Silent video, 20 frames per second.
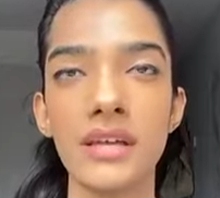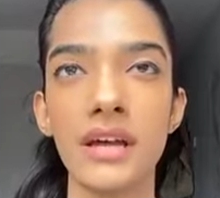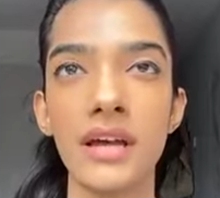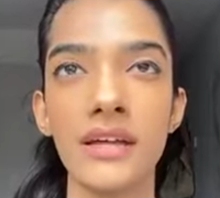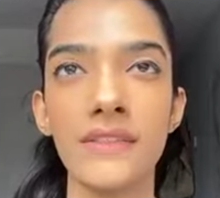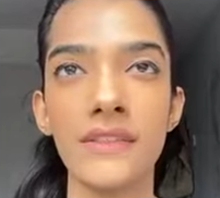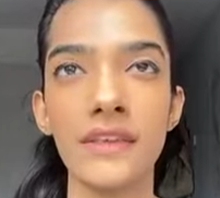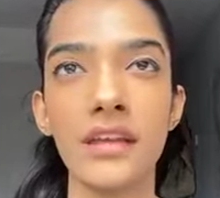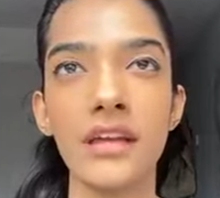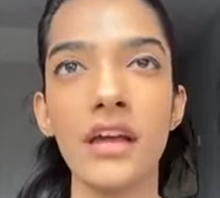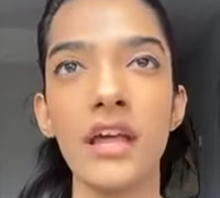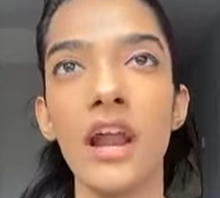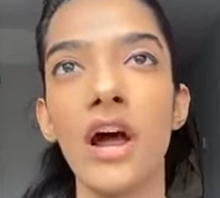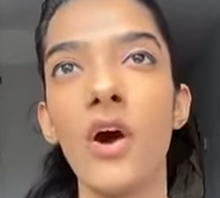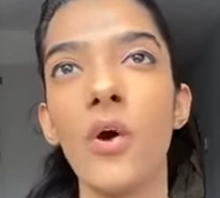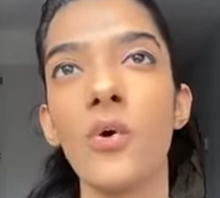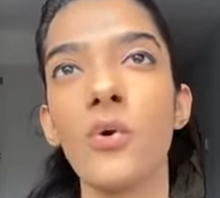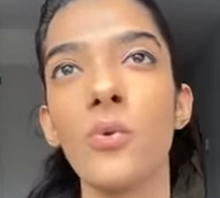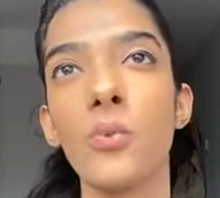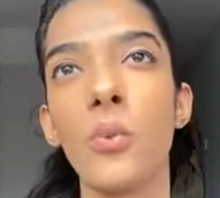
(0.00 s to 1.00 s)
I think
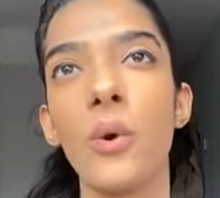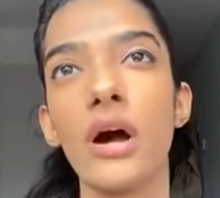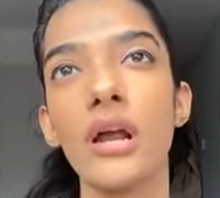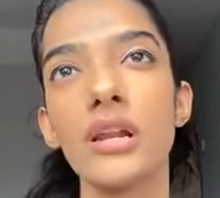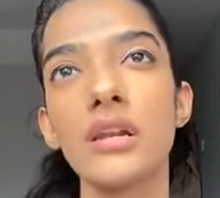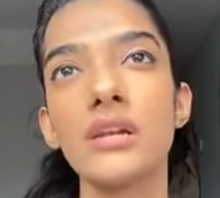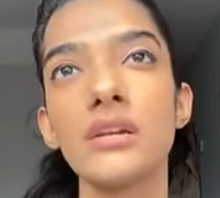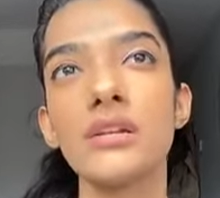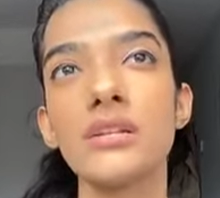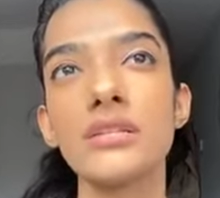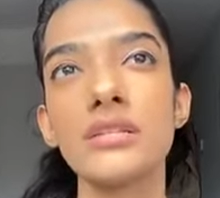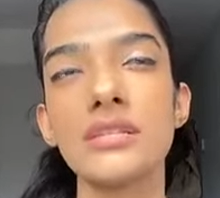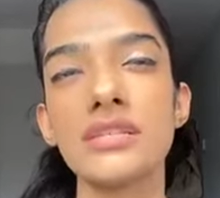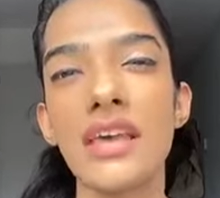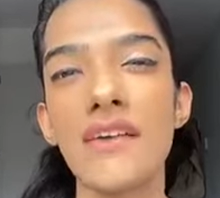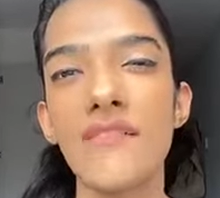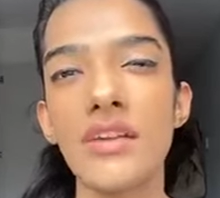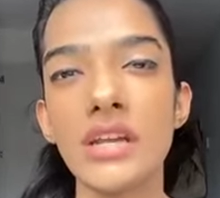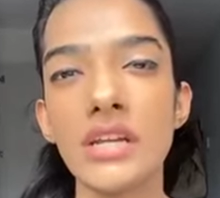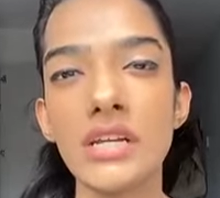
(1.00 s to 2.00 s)
around
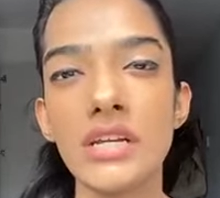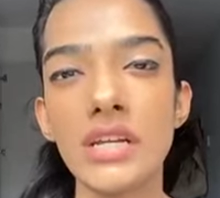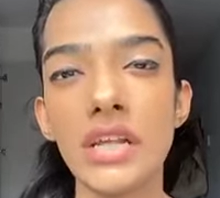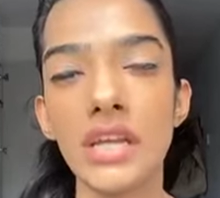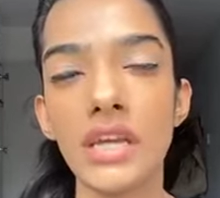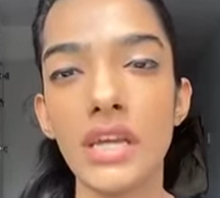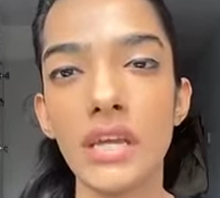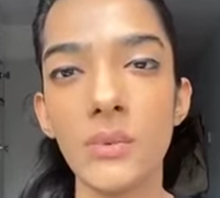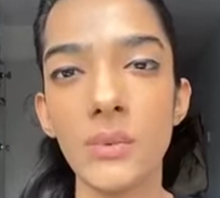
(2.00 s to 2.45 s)
170,